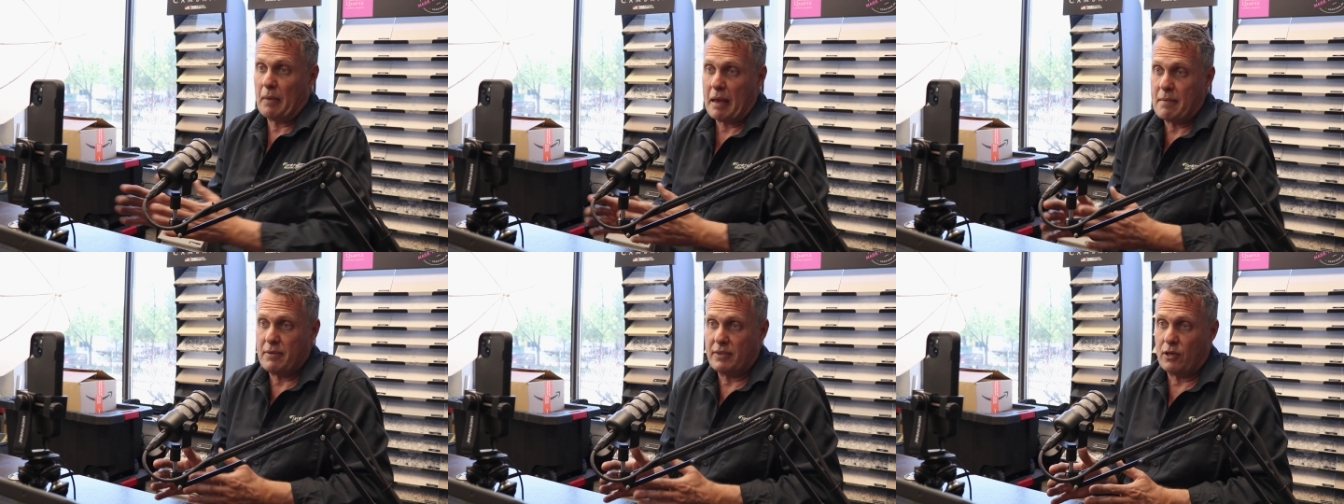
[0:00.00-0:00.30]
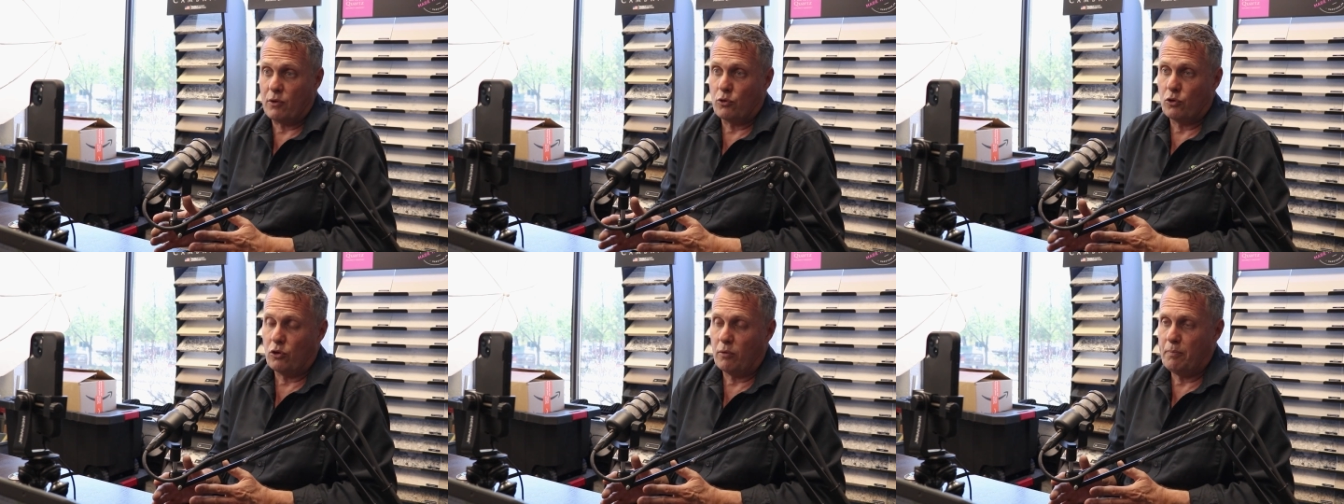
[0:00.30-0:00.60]
maybe
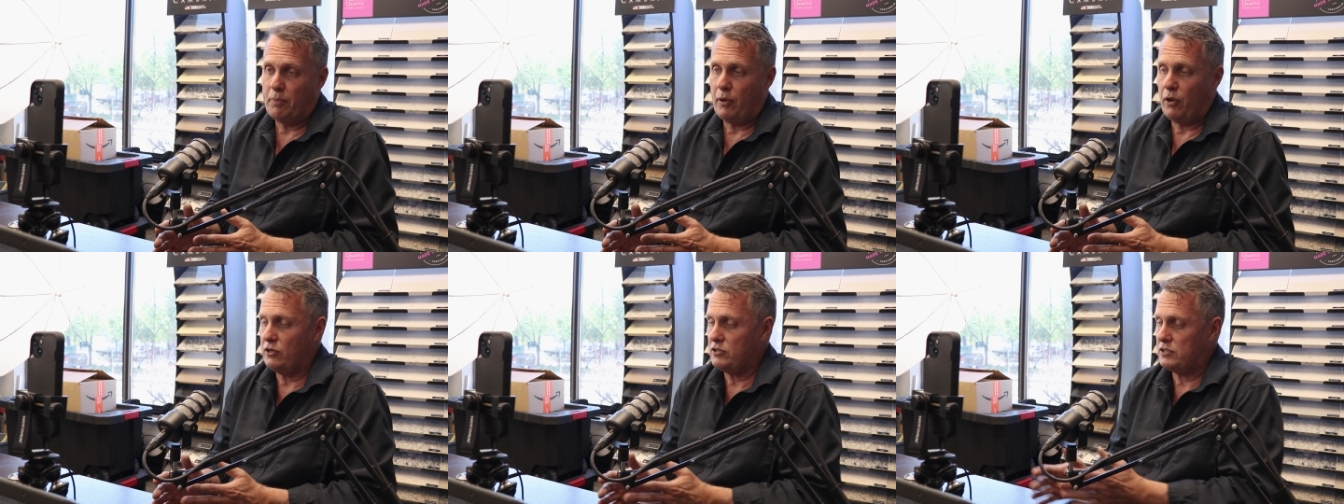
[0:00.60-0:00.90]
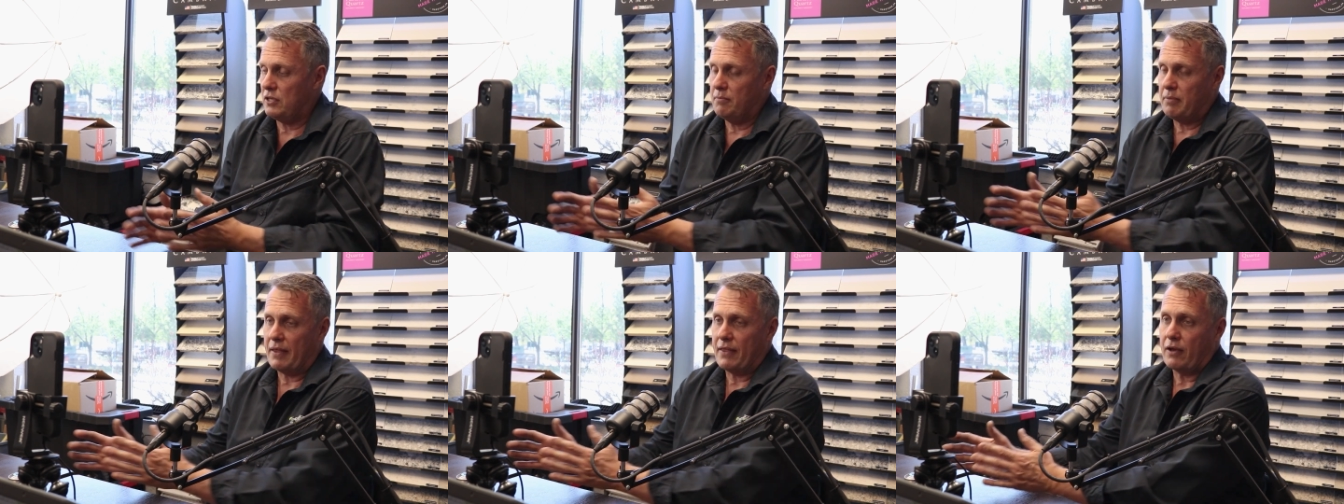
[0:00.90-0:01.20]
they're a good
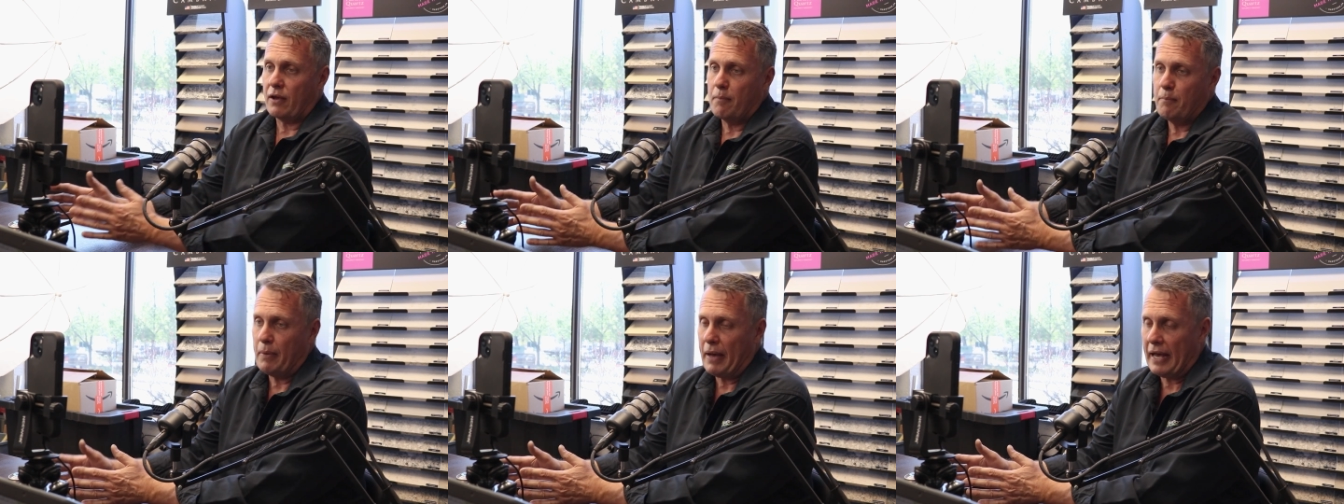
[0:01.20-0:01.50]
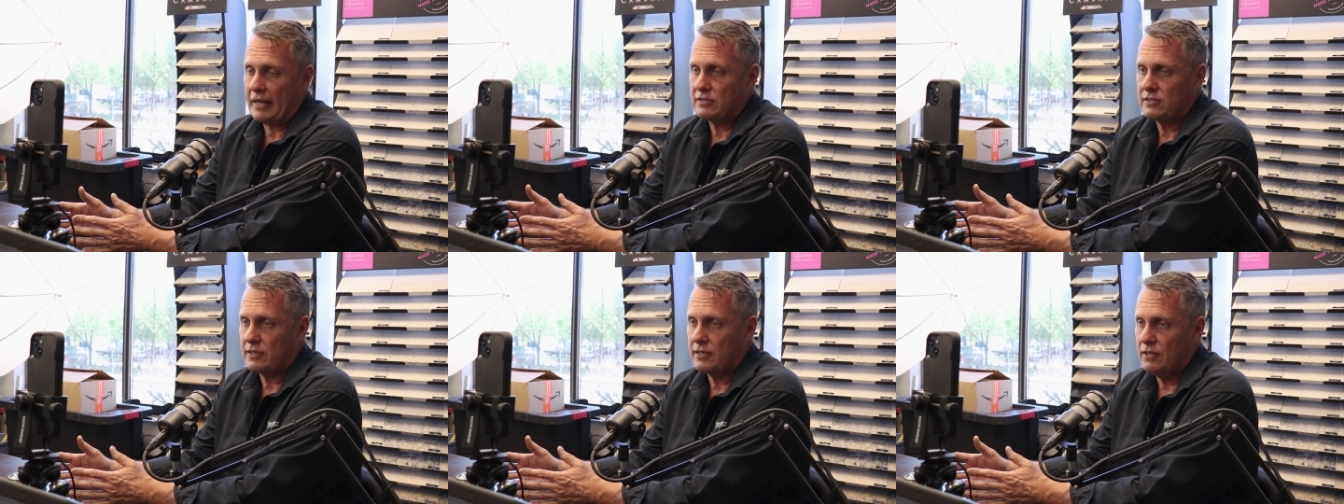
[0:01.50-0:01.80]
person, but they got
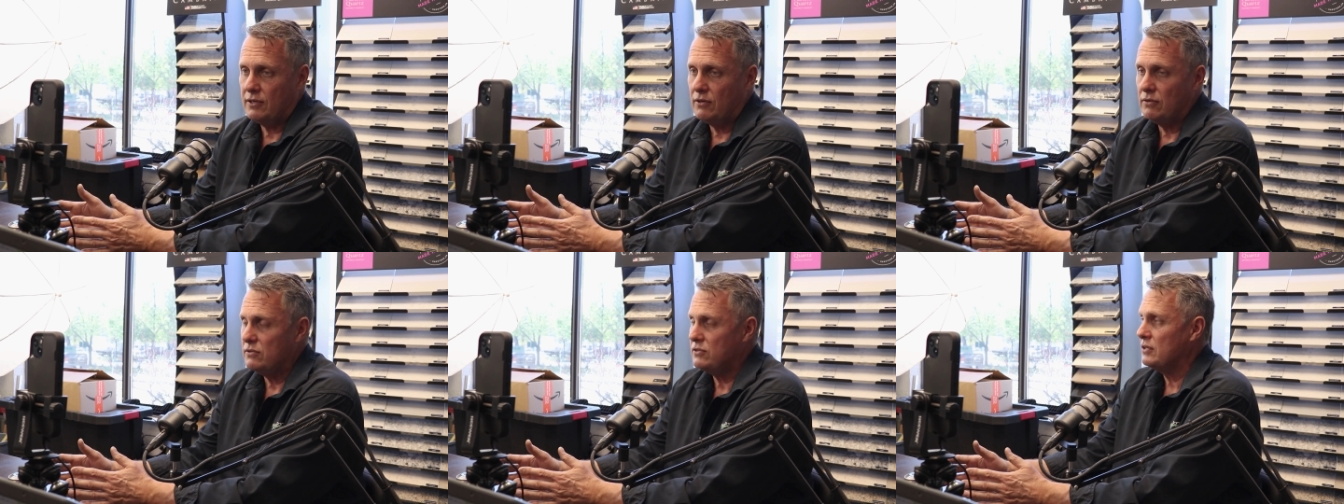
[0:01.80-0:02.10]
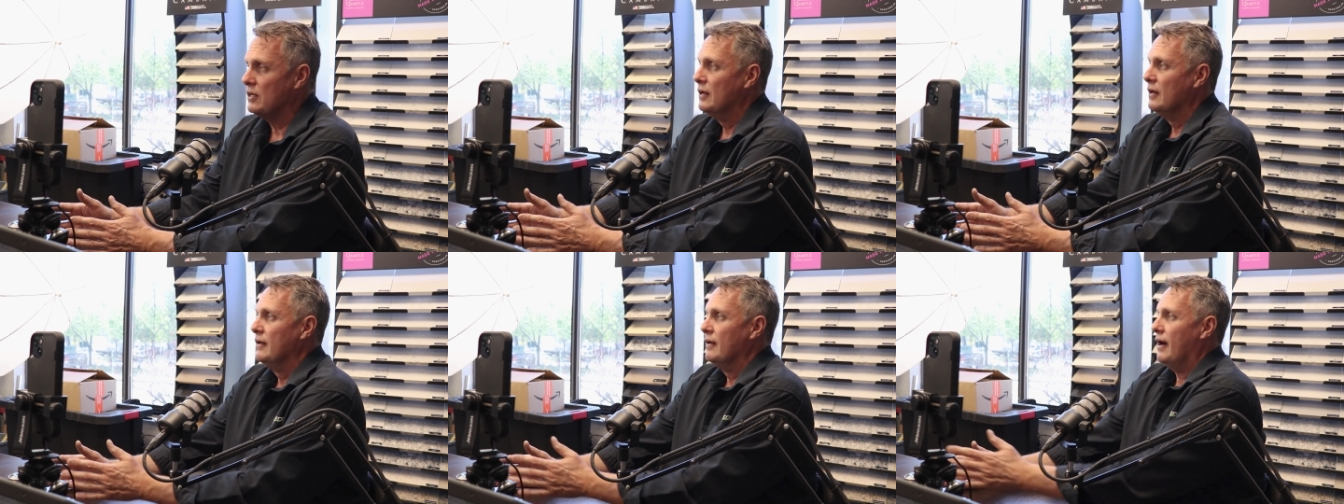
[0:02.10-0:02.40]
bad skills.